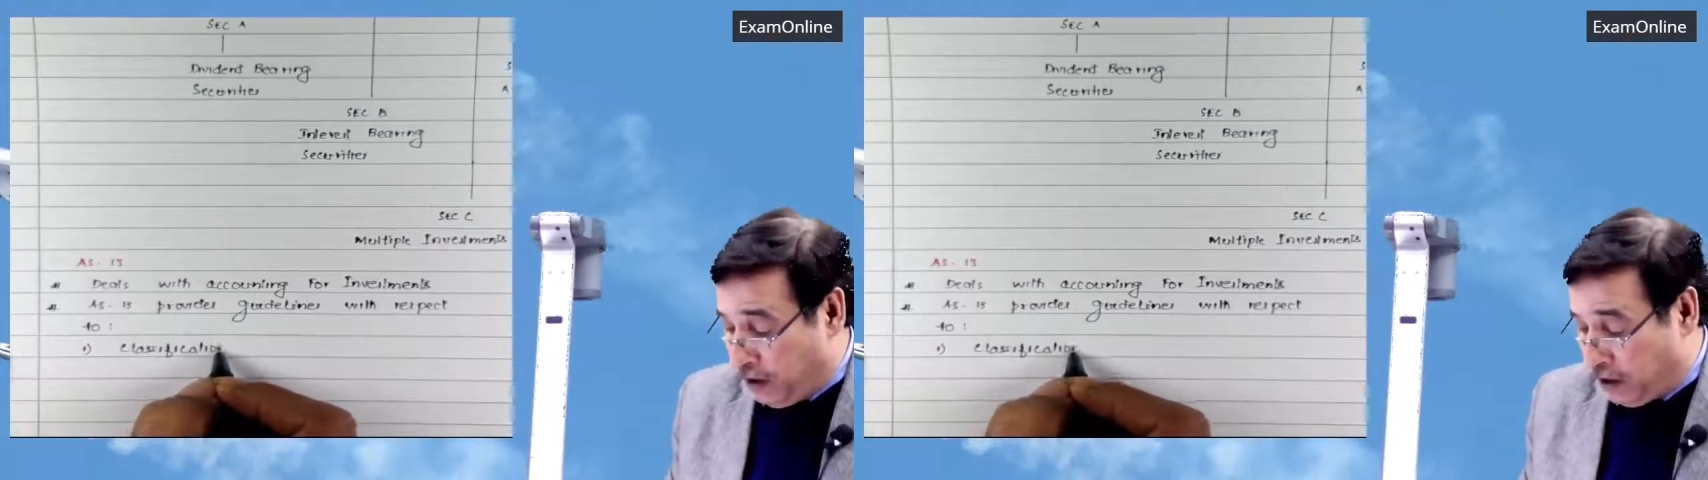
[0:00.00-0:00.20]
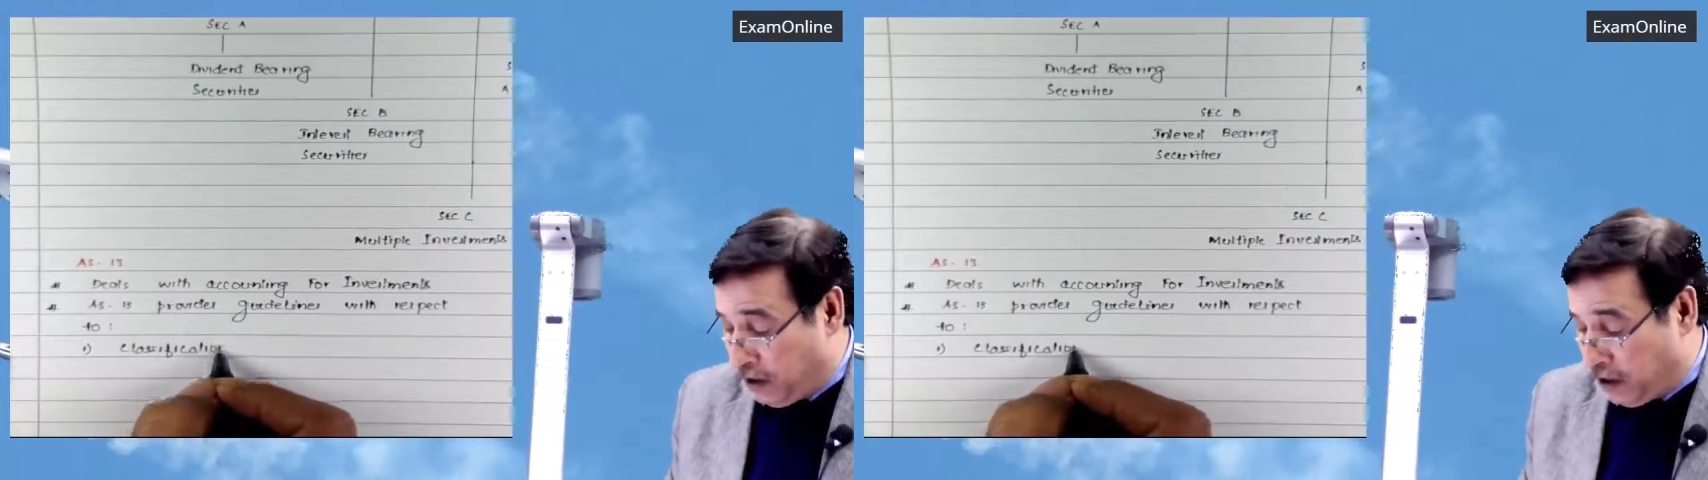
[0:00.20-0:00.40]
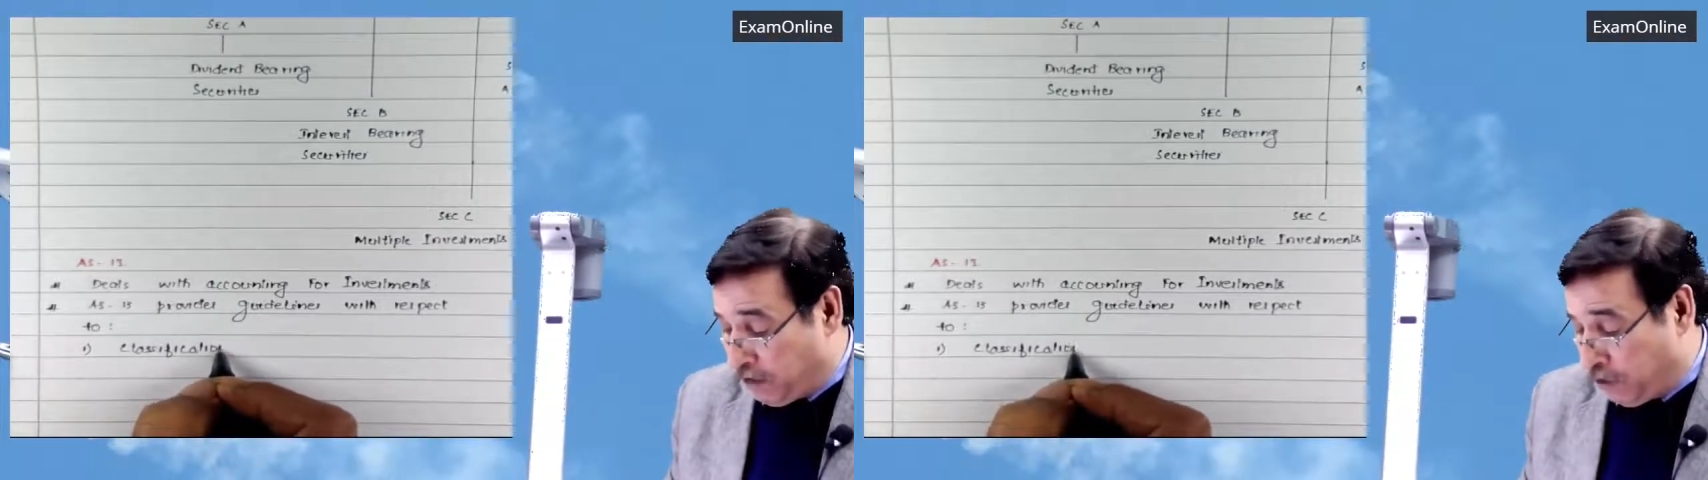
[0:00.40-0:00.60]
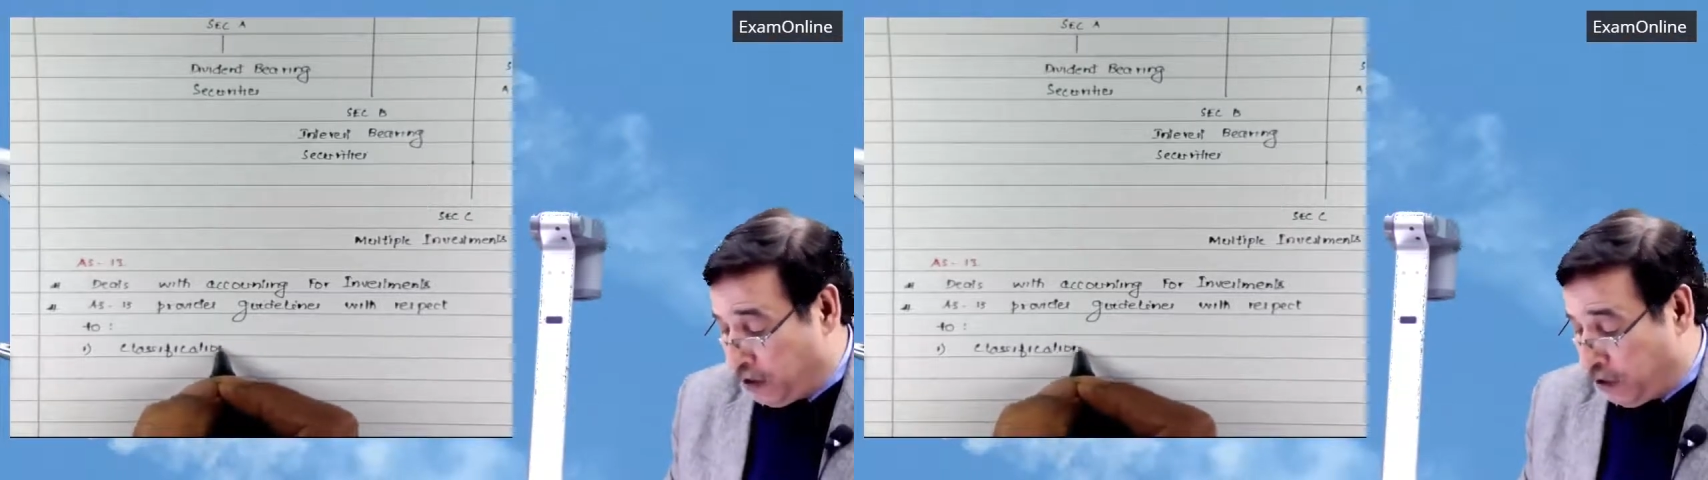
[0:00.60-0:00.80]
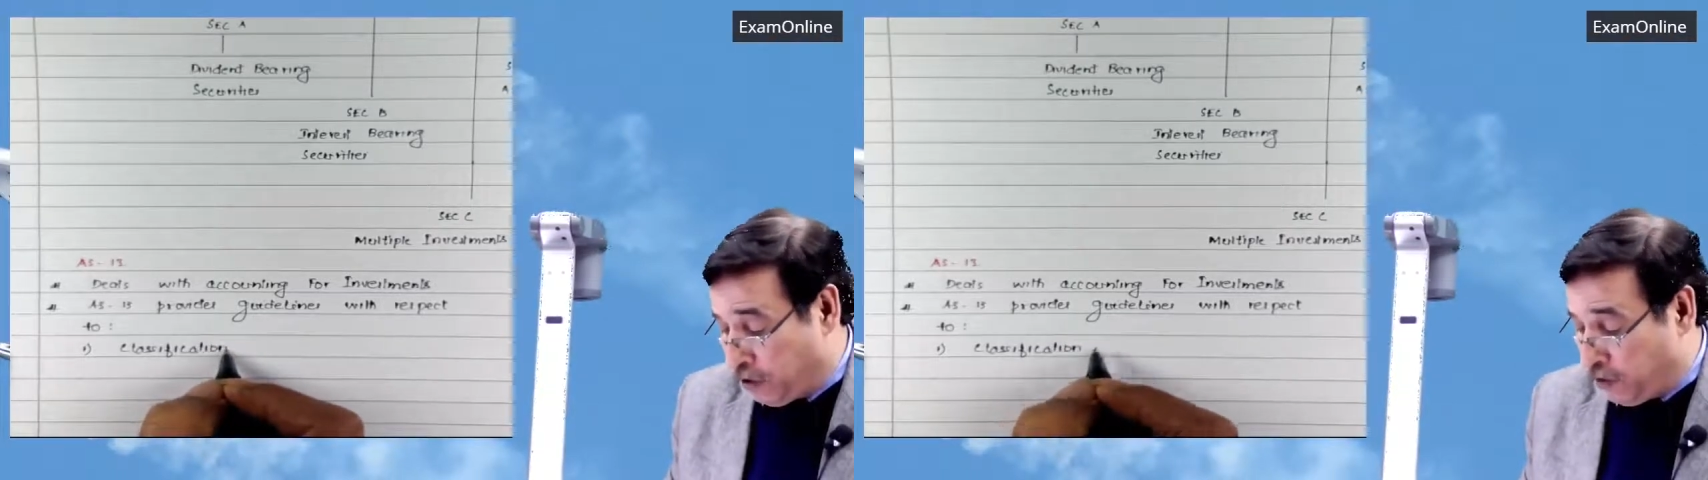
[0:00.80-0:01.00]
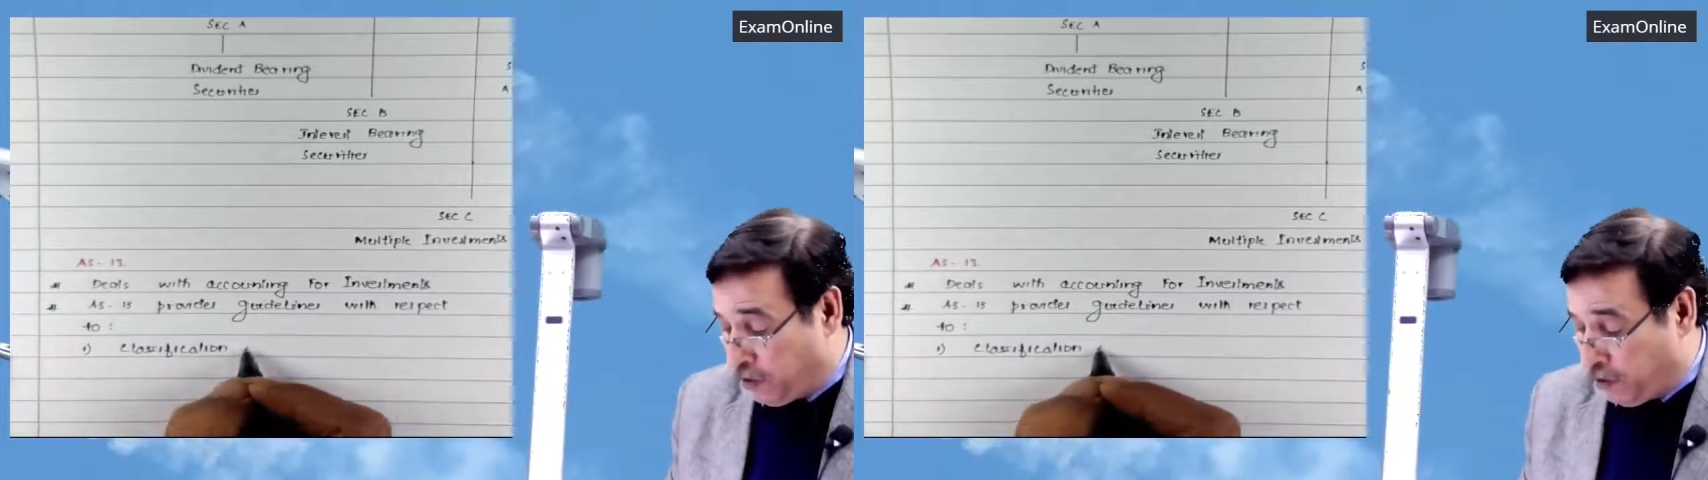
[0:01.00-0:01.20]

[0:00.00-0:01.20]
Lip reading: Classification of